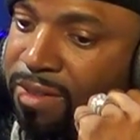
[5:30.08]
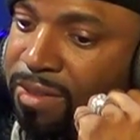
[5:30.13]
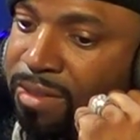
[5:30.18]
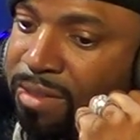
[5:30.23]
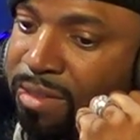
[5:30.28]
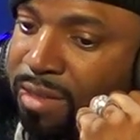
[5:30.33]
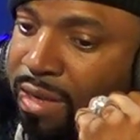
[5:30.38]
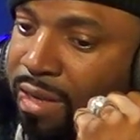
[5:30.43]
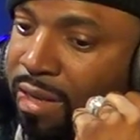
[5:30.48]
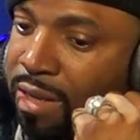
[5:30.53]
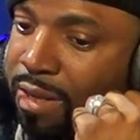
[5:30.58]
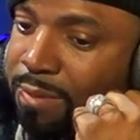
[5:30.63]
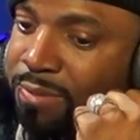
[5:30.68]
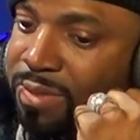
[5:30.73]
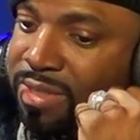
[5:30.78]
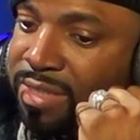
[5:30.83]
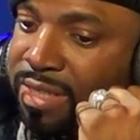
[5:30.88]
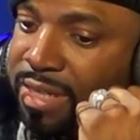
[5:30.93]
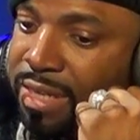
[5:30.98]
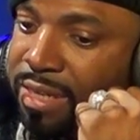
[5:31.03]
the club
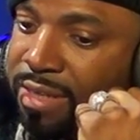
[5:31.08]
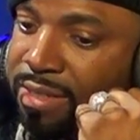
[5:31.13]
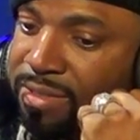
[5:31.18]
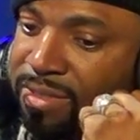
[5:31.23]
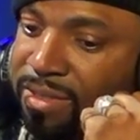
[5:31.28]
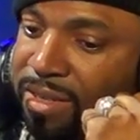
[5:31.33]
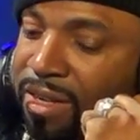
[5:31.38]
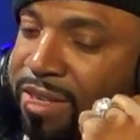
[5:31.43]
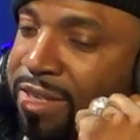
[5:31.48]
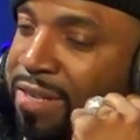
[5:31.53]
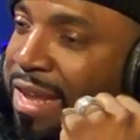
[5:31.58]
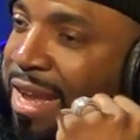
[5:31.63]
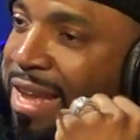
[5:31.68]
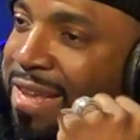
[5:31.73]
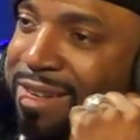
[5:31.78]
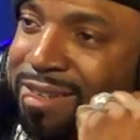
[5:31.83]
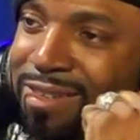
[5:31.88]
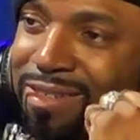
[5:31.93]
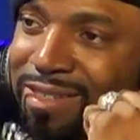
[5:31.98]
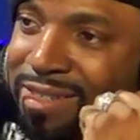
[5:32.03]
scenes
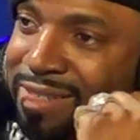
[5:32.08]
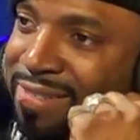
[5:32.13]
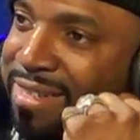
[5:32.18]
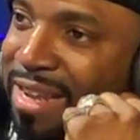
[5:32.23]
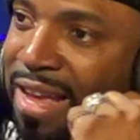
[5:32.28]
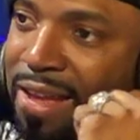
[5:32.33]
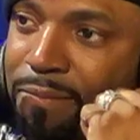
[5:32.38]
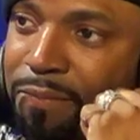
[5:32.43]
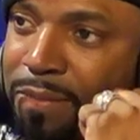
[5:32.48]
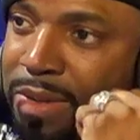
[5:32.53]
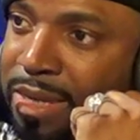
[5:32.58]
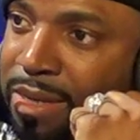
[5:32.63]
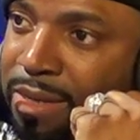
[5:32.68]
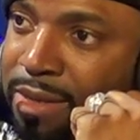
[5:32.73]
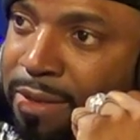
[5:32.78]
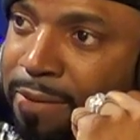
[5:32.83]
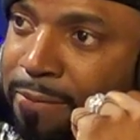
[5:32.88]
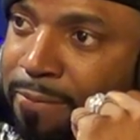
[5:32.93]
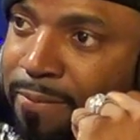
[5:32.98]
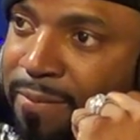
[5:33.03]
it's not me.
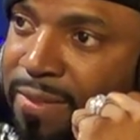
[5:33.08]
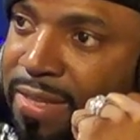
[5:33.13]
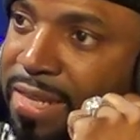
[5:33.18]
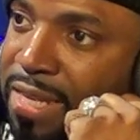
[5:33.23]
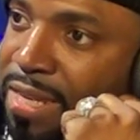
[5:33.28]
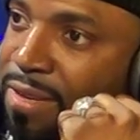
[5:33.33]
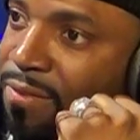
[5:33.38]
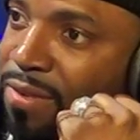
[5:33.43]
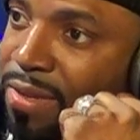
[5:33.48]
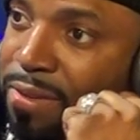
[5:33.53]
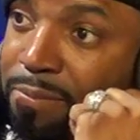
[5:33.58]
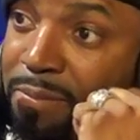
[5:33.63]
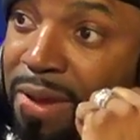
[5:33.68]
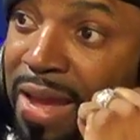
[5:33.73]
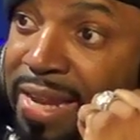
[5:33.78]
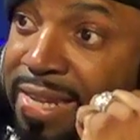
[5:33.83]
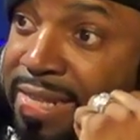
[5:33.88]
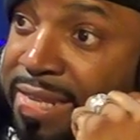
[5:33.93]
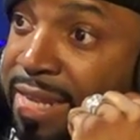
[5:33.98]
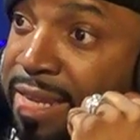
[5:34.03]
Even
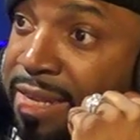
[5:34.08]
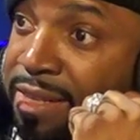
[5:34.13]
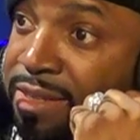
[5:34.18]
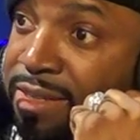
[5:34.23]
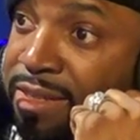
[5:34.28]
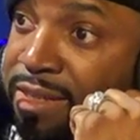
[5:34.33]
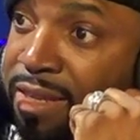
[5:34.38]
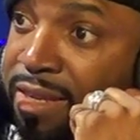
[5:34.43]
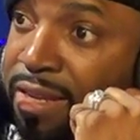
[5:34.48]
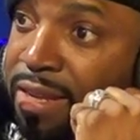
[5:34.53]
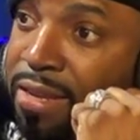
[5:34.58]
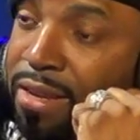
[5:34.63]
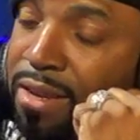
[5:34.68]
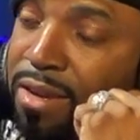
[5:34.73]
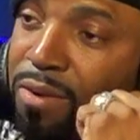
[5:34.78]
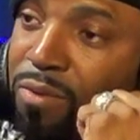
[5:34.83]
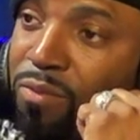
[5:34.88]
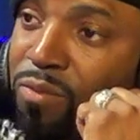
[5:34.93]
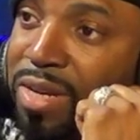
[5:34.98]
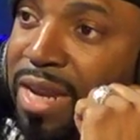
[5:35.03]
back then. Mm-hmm.
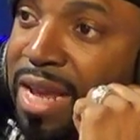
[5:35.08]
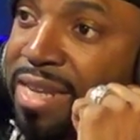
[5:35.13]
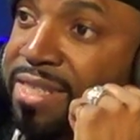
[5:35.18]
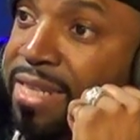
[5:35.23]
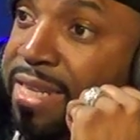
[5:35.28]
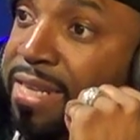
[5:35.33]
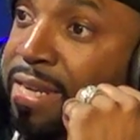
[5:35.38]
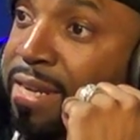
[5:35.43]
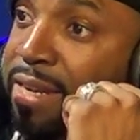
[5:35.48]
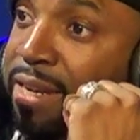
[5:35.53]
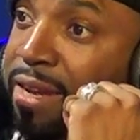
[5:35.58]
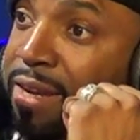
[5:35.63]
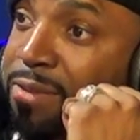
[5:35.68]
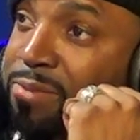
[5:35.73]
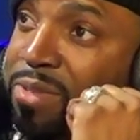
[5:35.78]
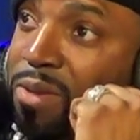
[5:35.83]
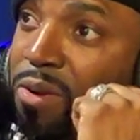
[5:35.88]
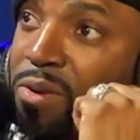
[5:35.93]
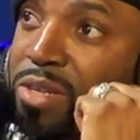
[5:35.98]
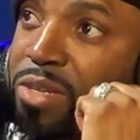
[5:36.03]
When I did
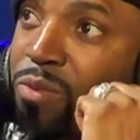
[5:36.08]
clubs, the only